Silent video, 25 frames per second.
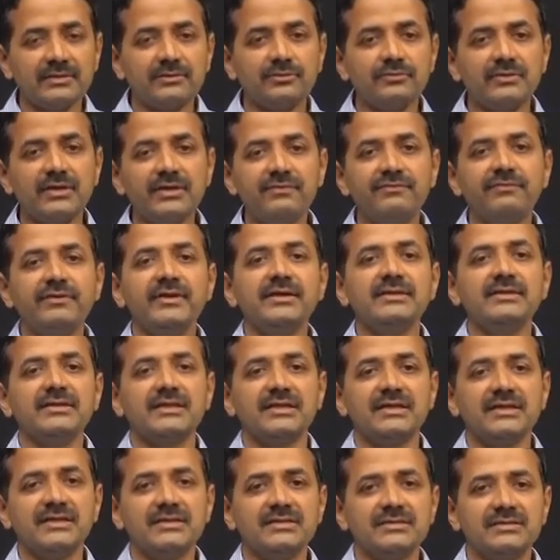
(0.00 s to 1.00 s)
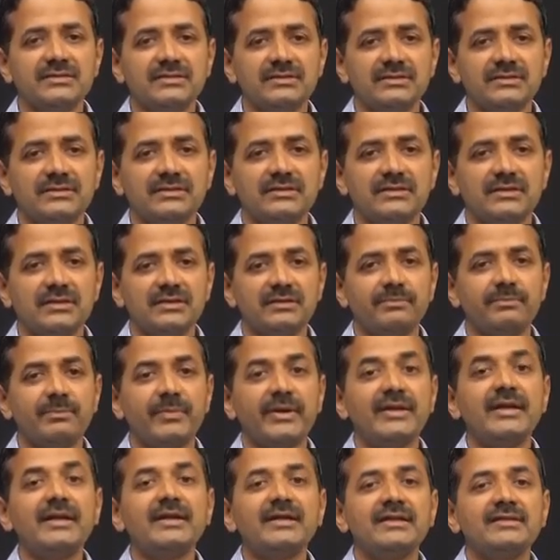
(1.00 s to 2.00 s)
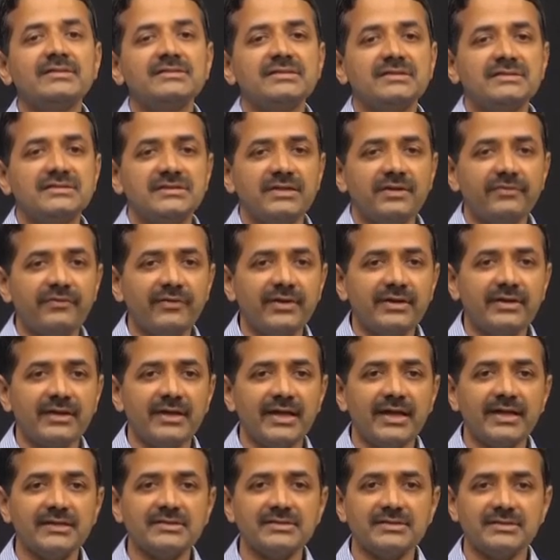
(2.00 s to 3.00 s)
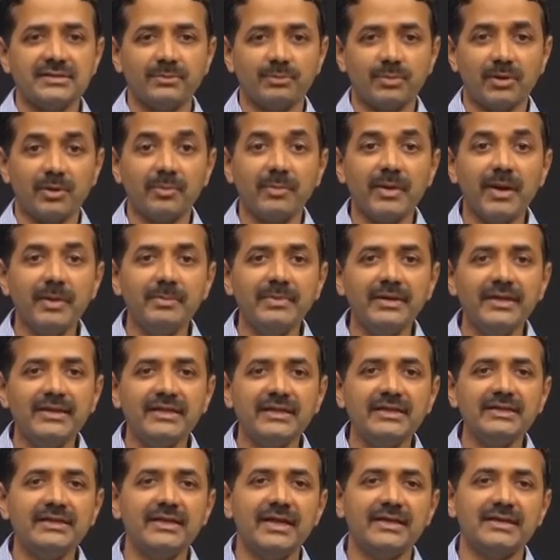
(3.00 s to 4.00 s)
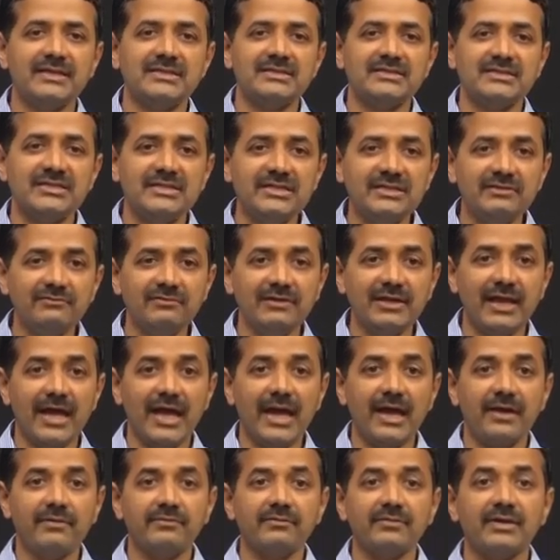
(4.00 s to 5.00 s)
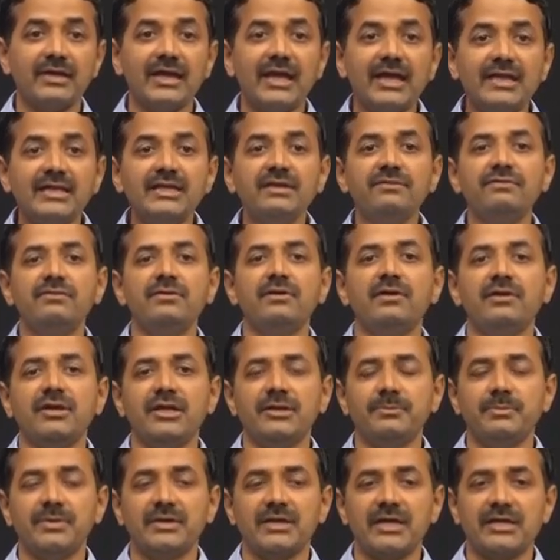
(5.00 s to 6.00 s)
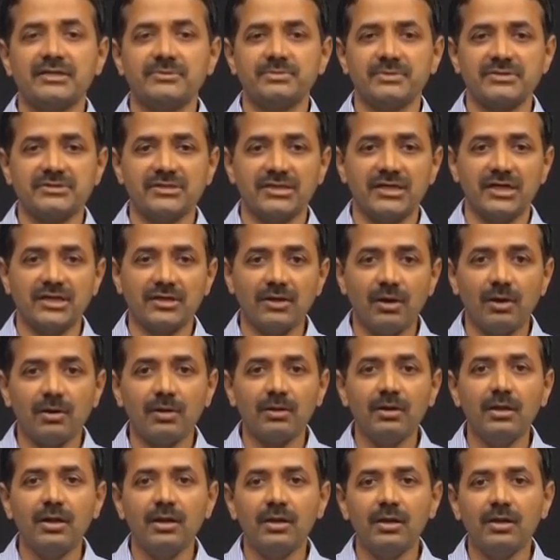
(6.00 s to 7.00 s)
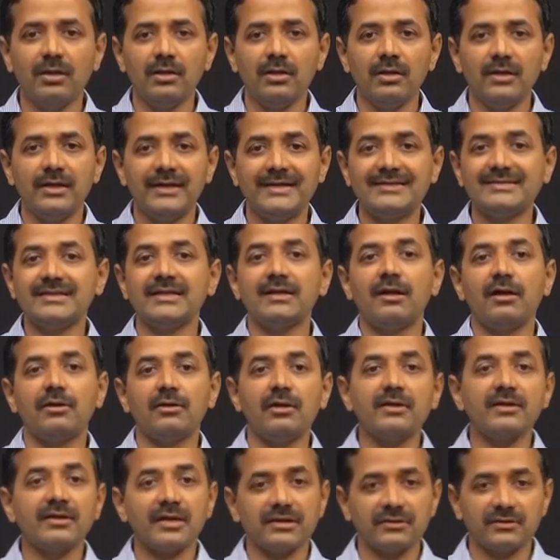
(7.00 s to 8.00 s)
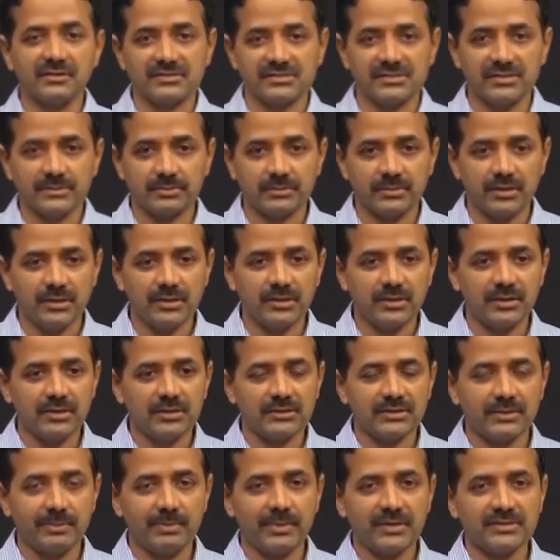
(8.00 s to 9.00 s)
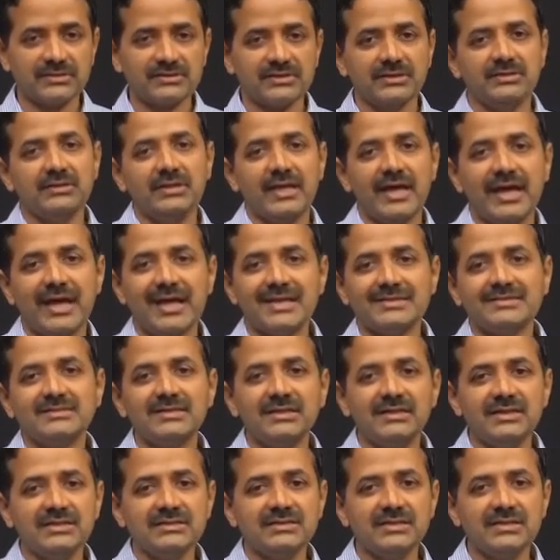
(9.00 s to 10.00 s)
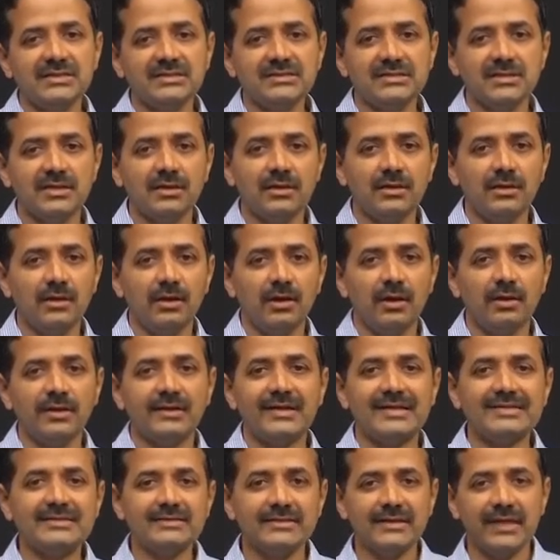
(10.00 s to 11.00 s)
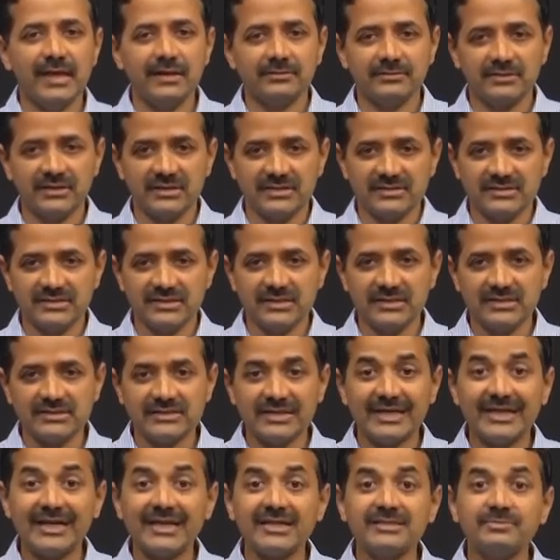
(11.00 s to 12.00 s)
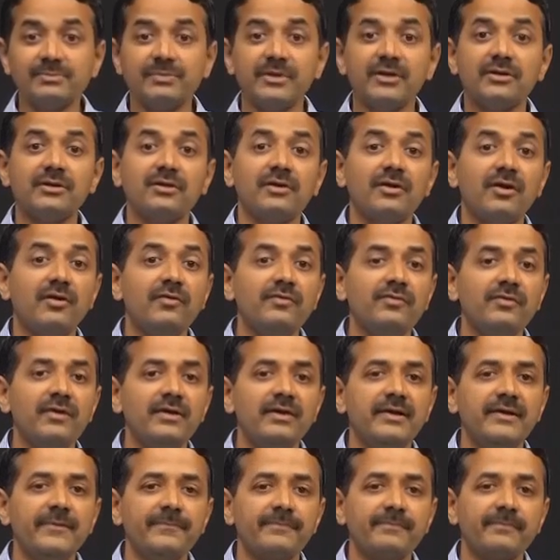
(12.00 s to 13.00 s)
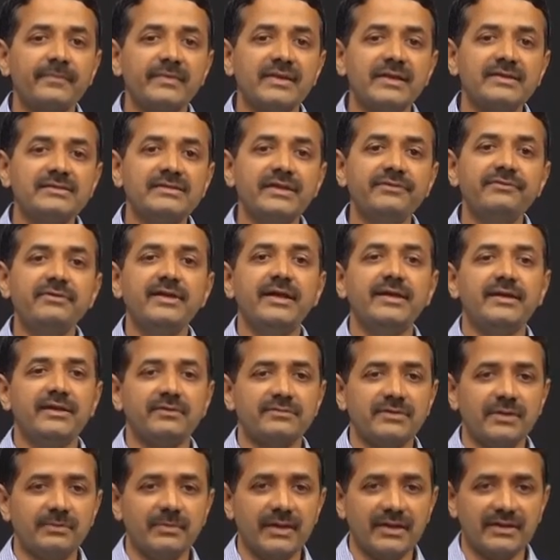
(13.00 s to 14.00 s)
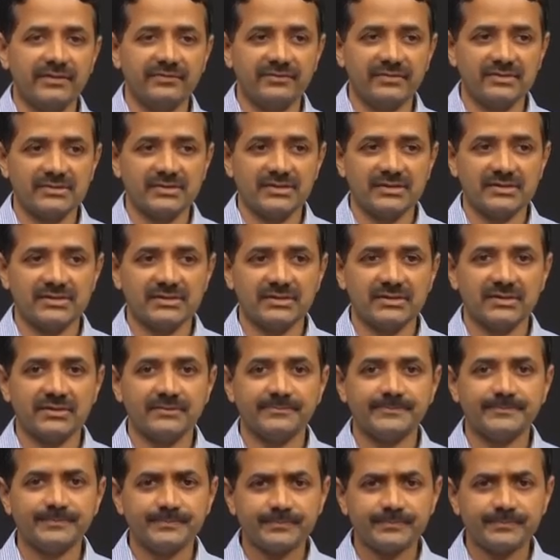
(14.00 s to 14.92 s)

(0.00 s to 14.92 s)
To define this, penetrance is defined as the probability that a gene will have any phenotypic expression at all. It is an all or none concept. The person has the disease or does not have the disease, irrespective of the severity of the manifestation.